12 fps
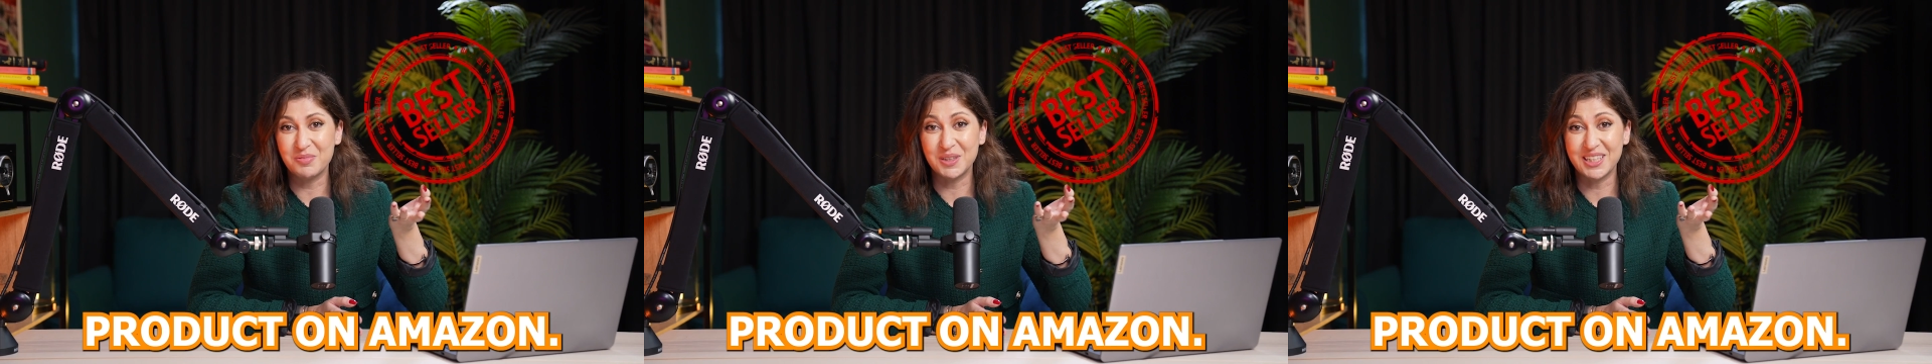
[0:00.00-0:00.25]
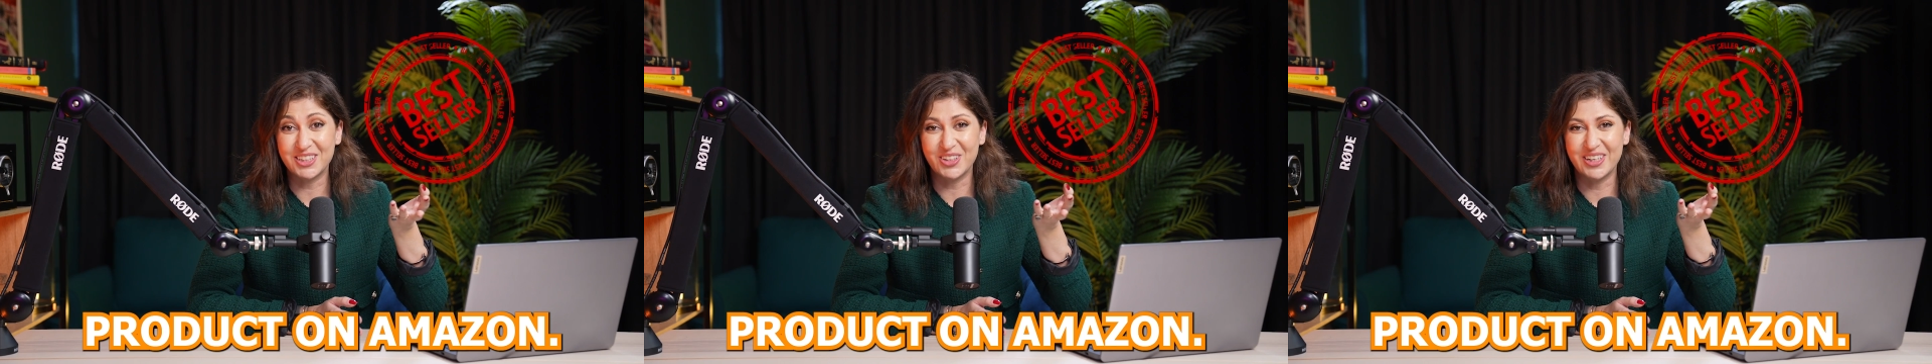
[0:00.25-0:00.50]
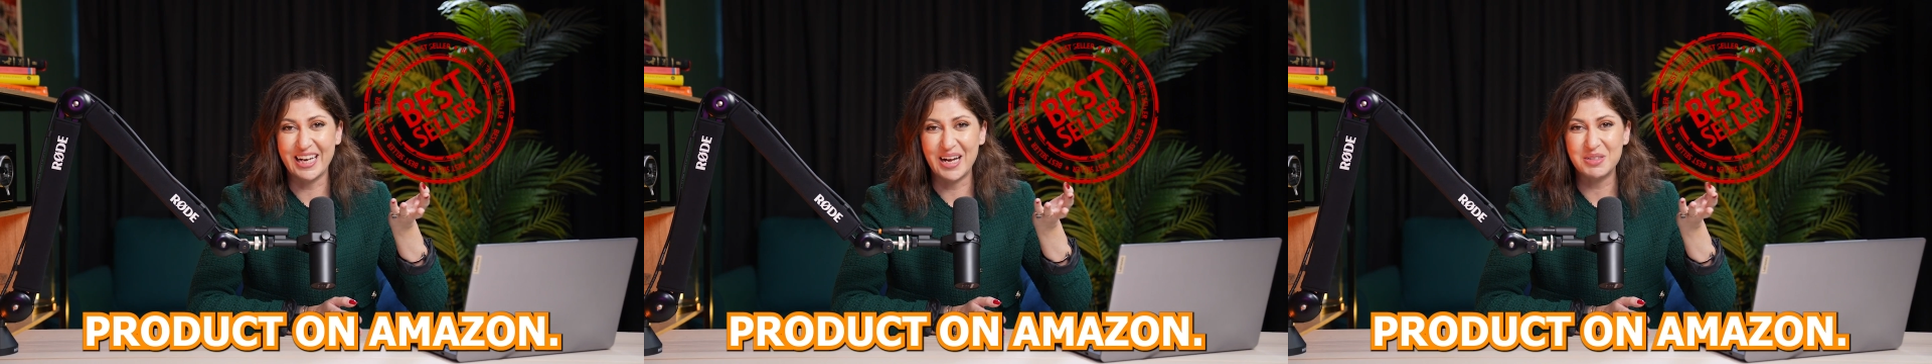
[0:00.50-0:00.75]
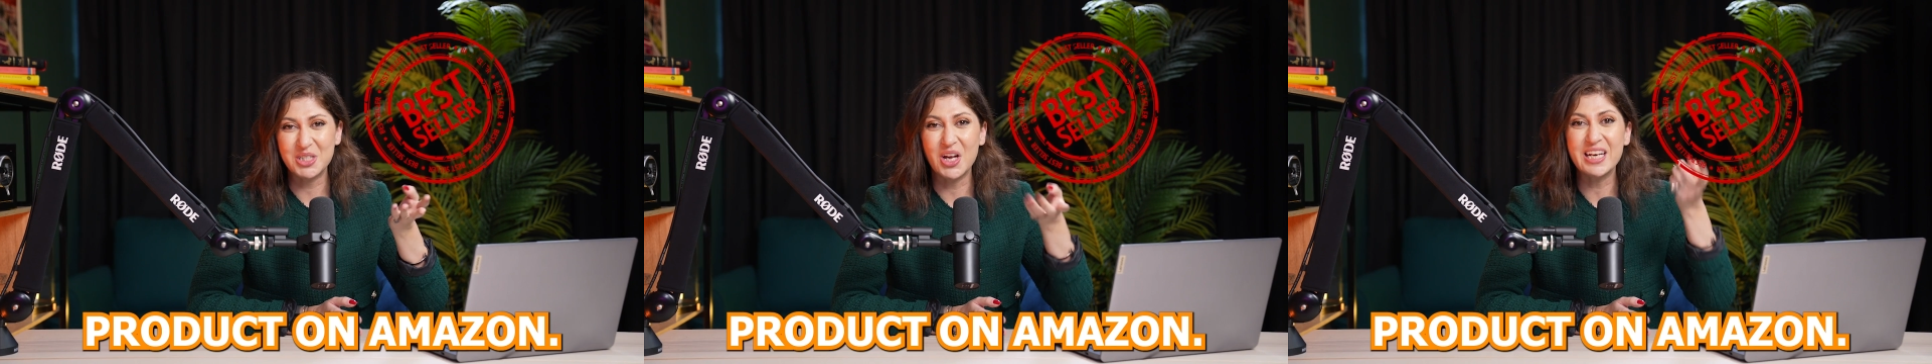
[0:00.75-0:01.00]
product on
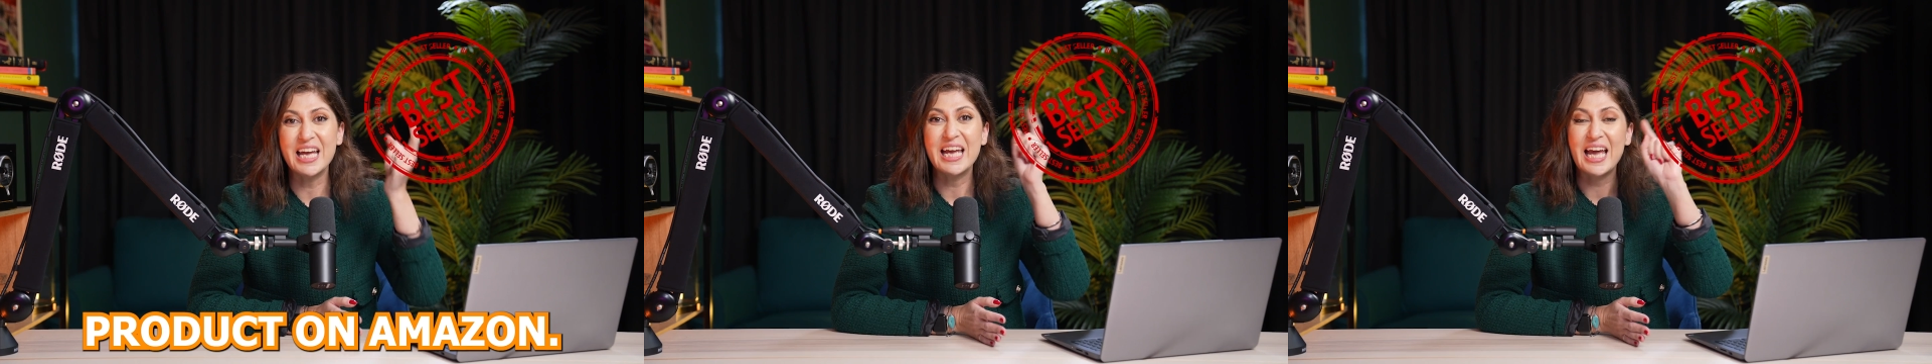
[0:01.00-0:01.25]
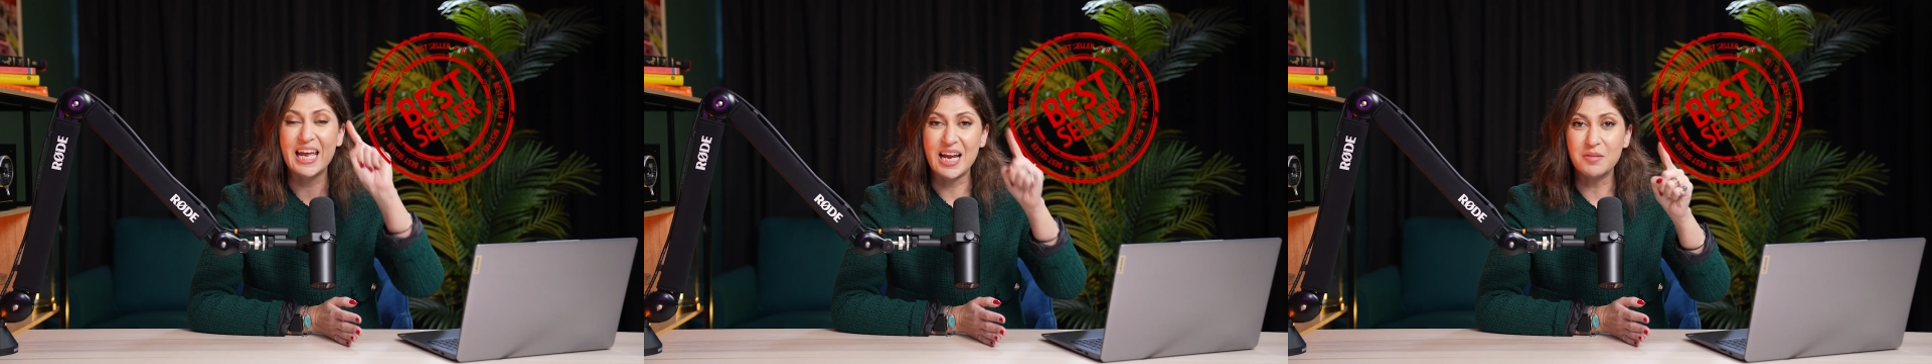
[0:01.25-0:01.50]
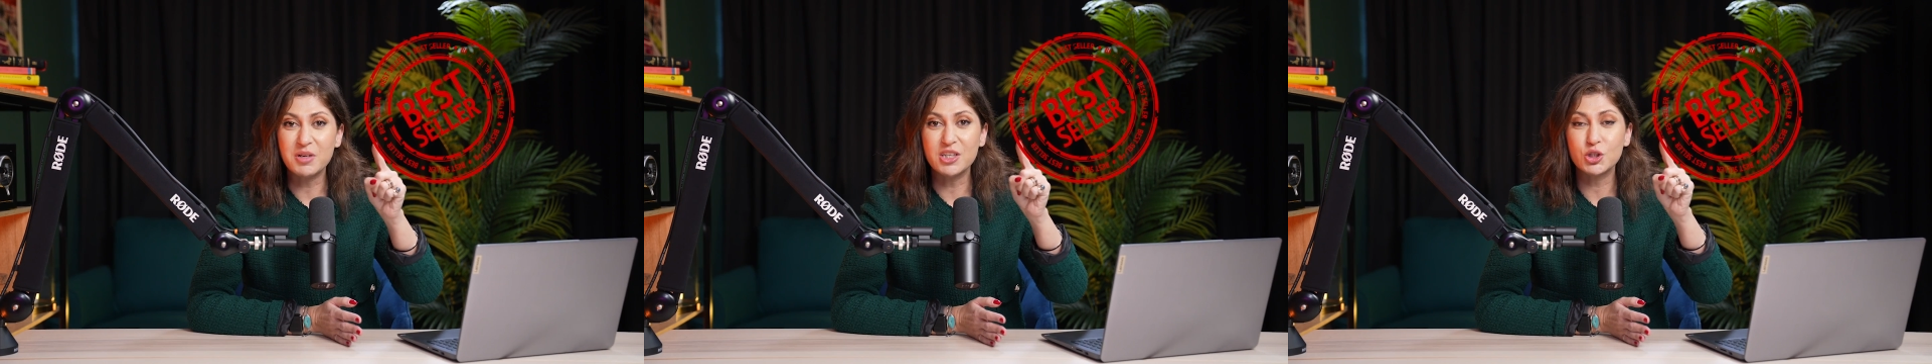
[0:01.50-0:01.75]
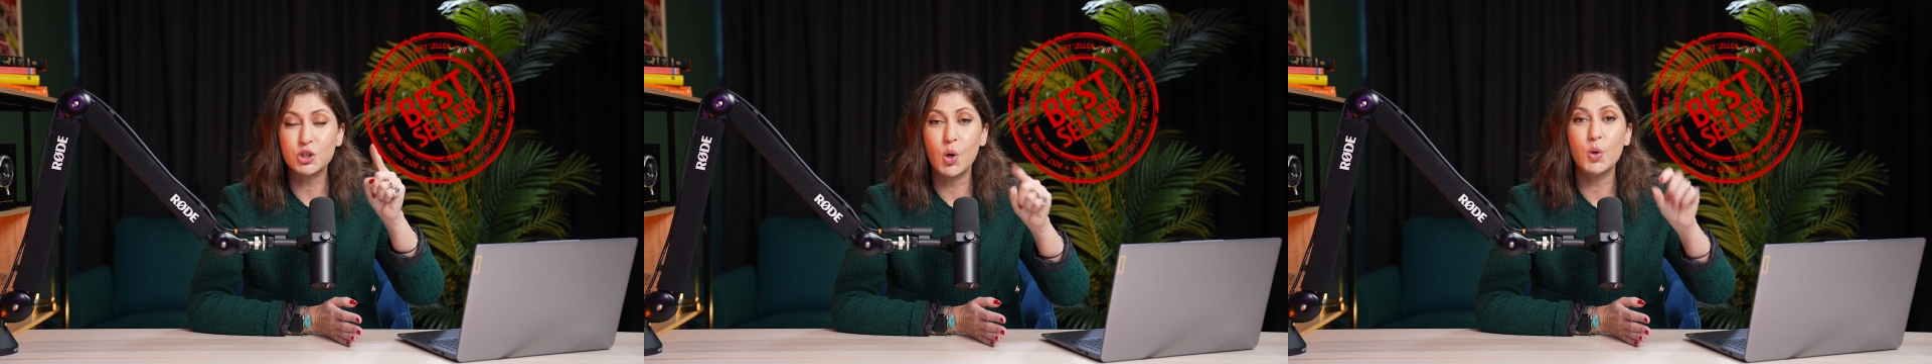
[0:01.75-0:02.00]
Amazon. And I'm going to
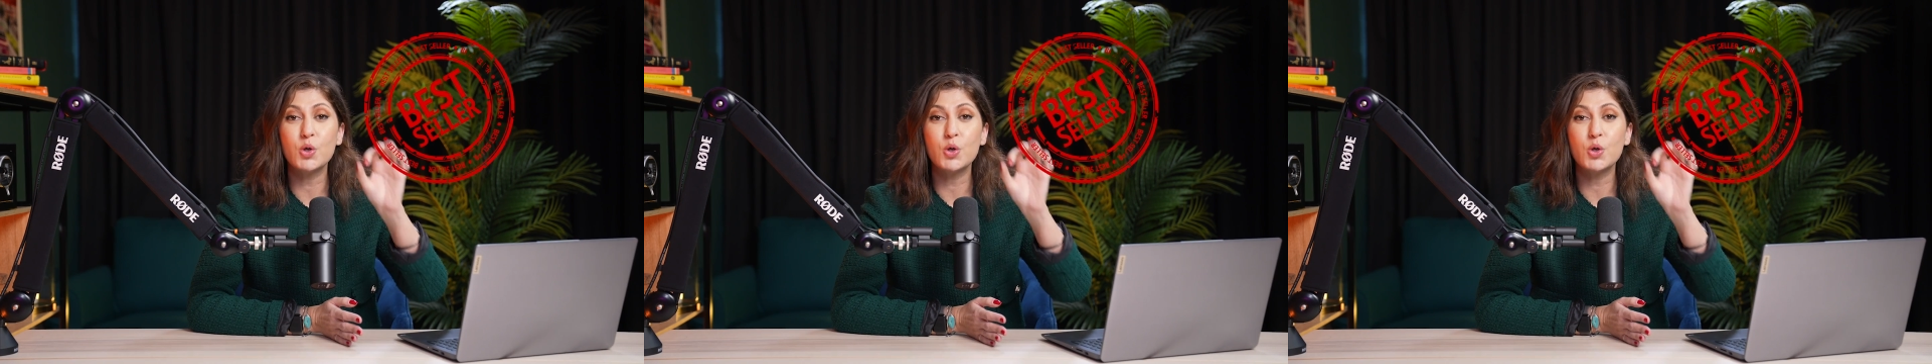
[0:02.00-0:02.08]
show